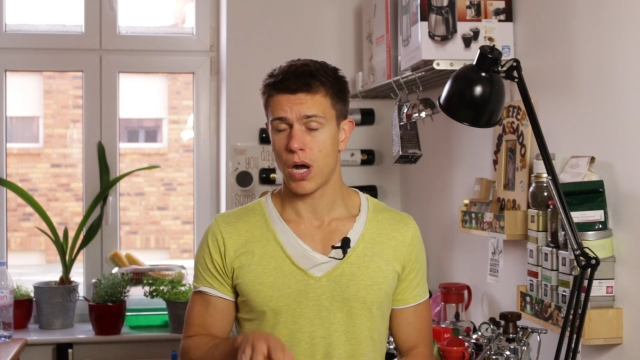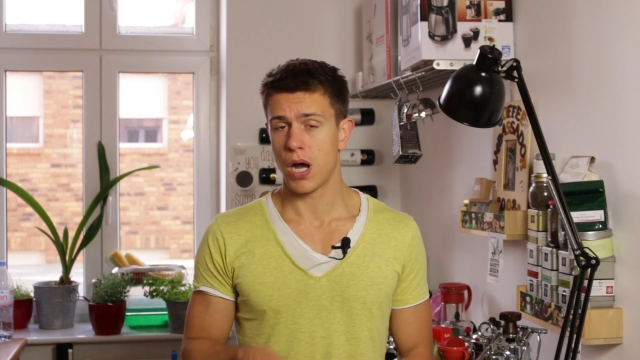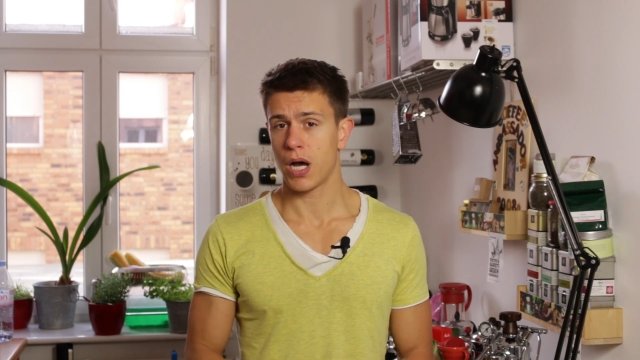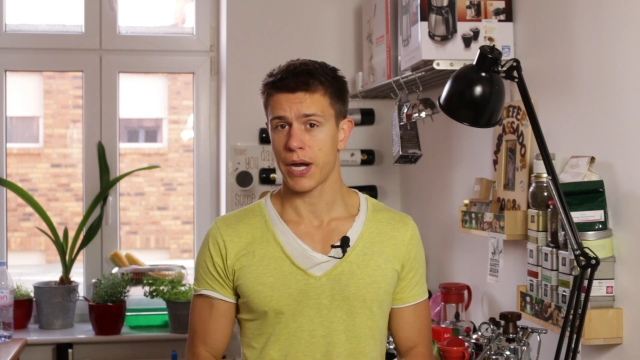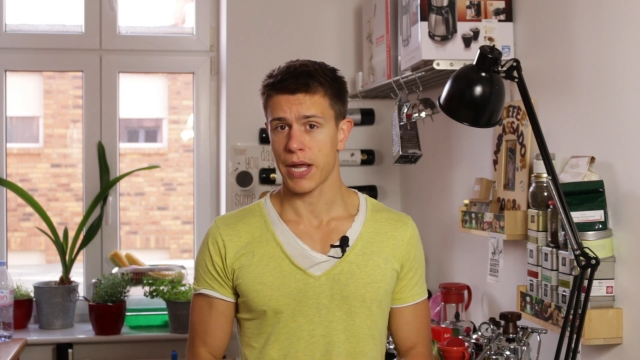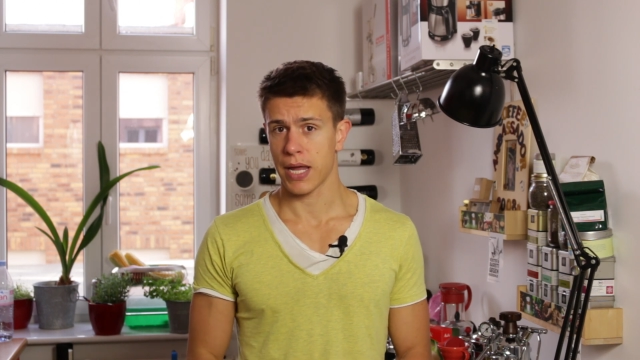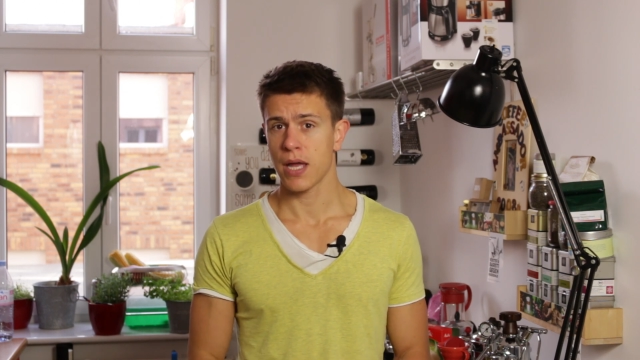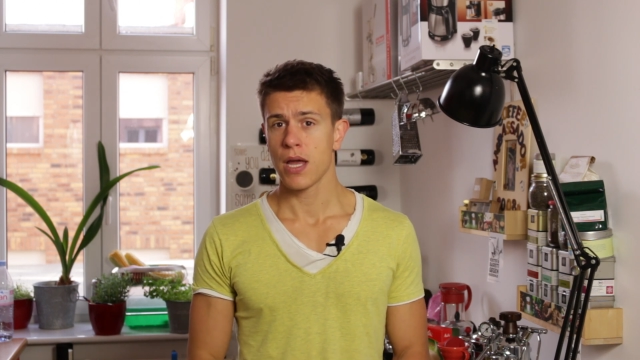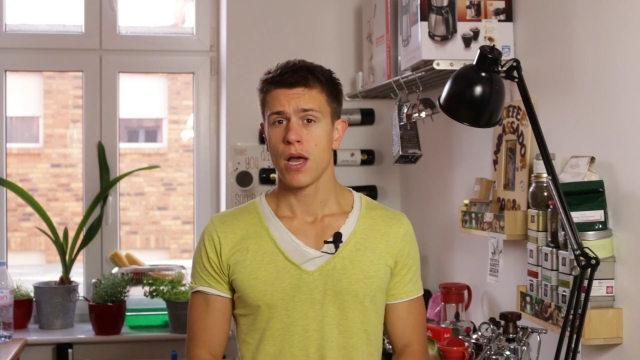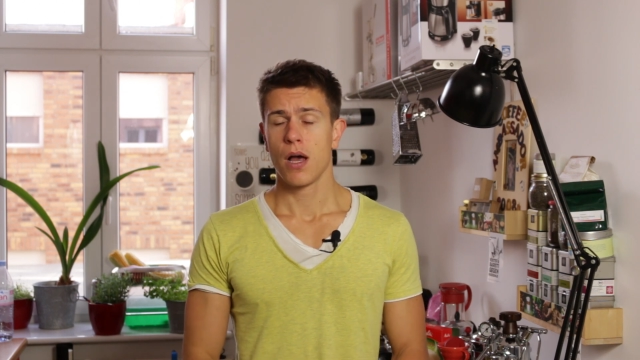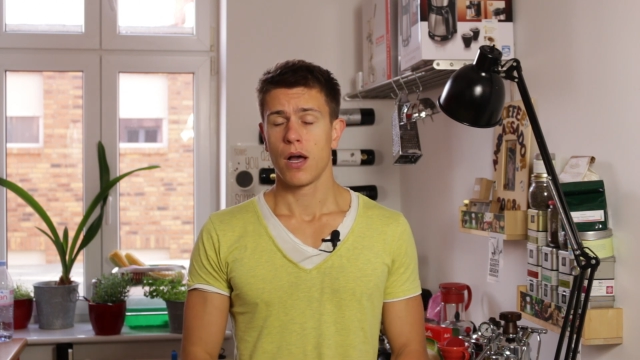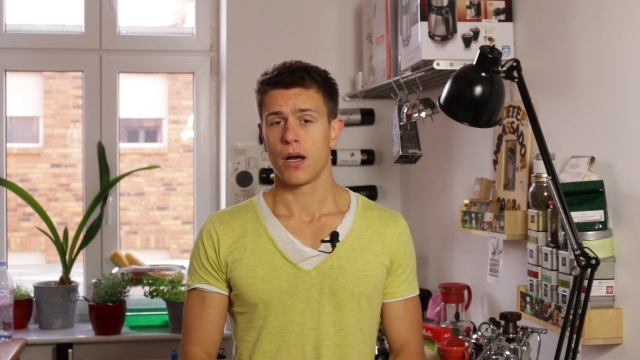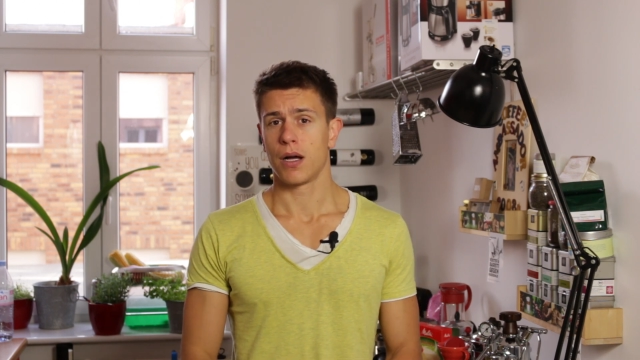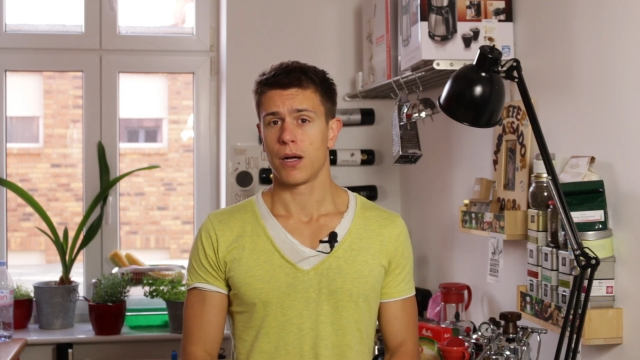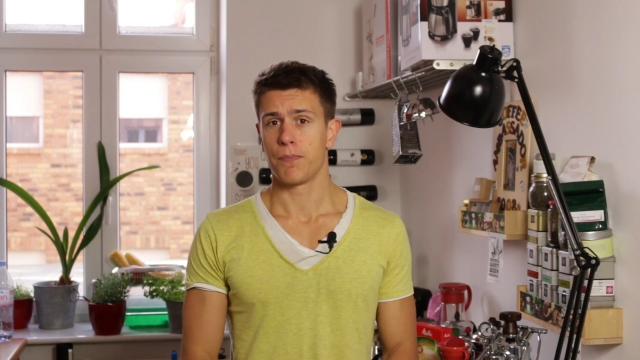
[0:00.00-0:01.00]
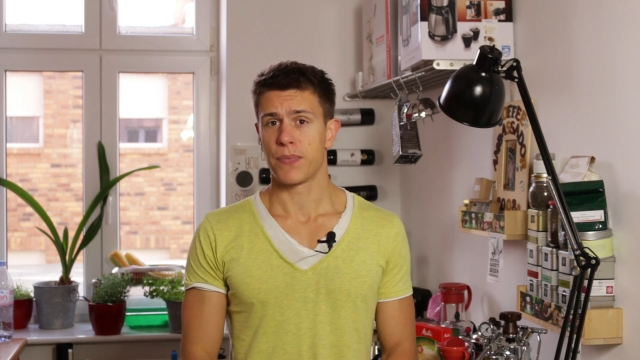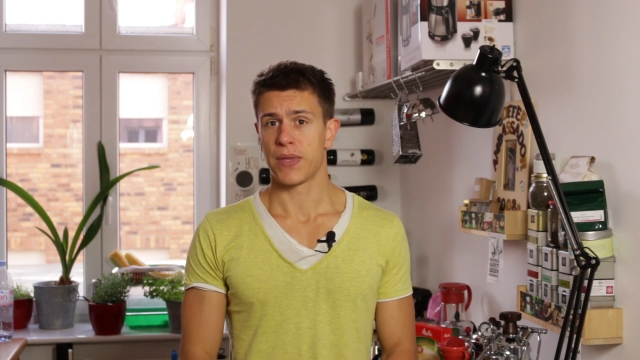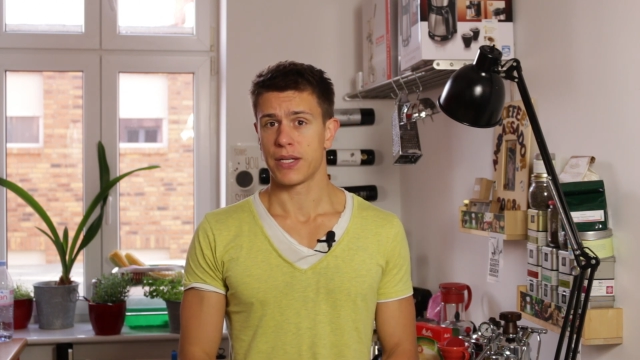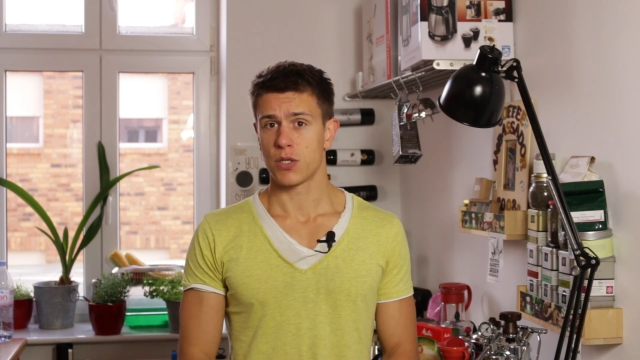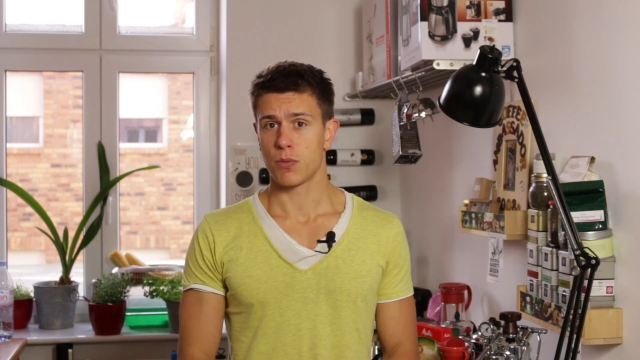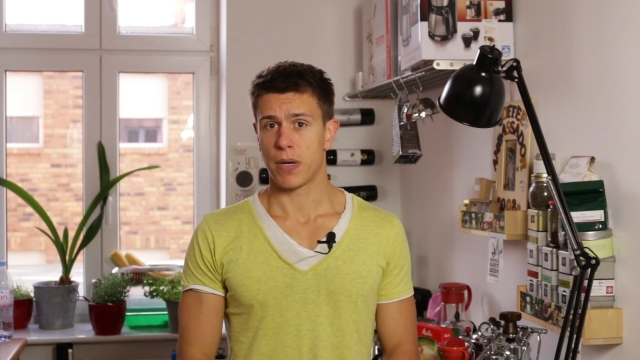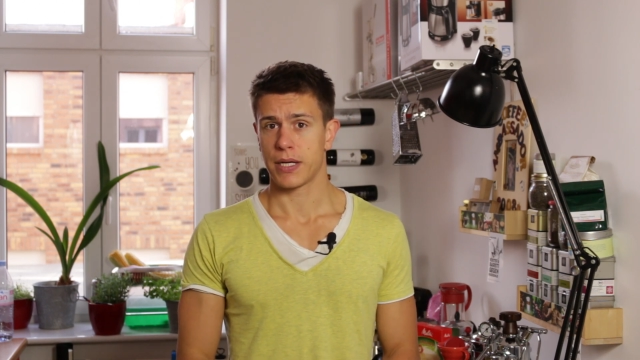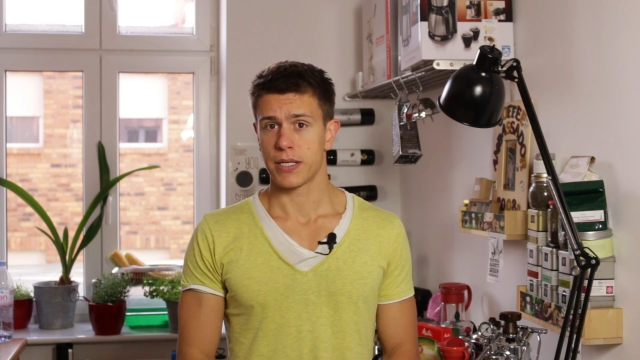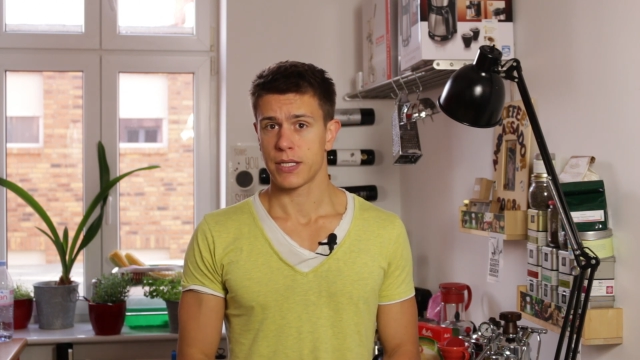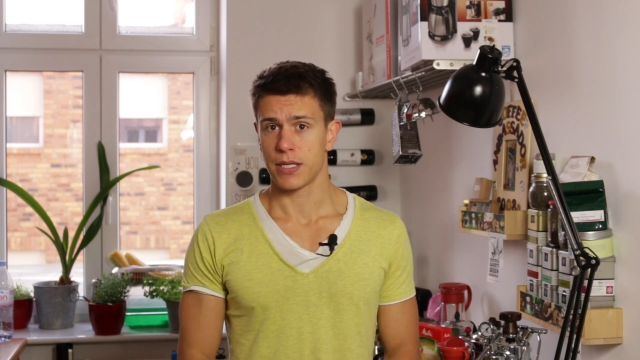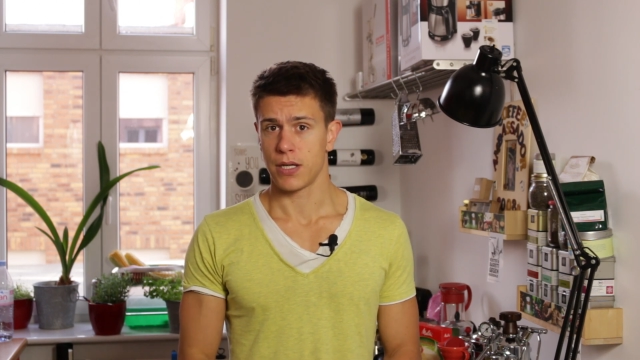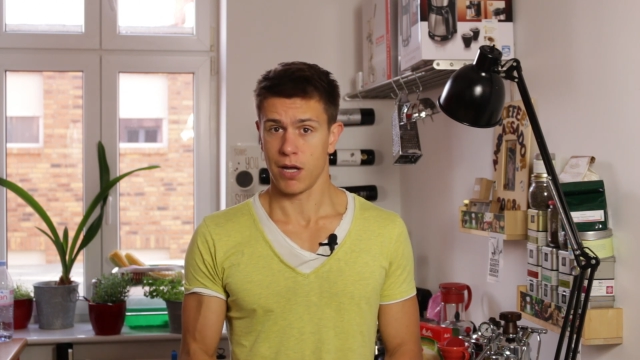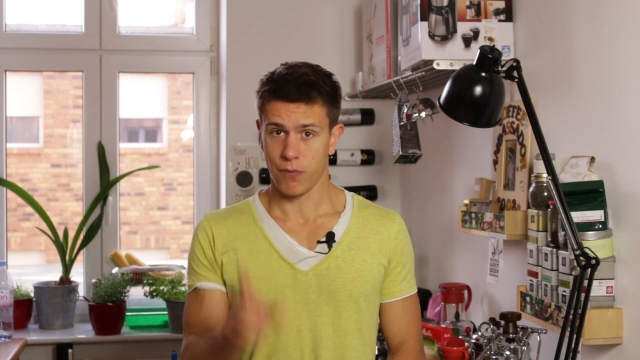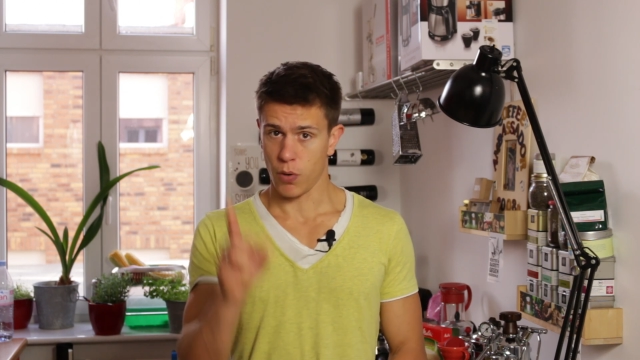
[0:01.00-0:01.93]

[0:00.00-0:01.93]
honey into my tea.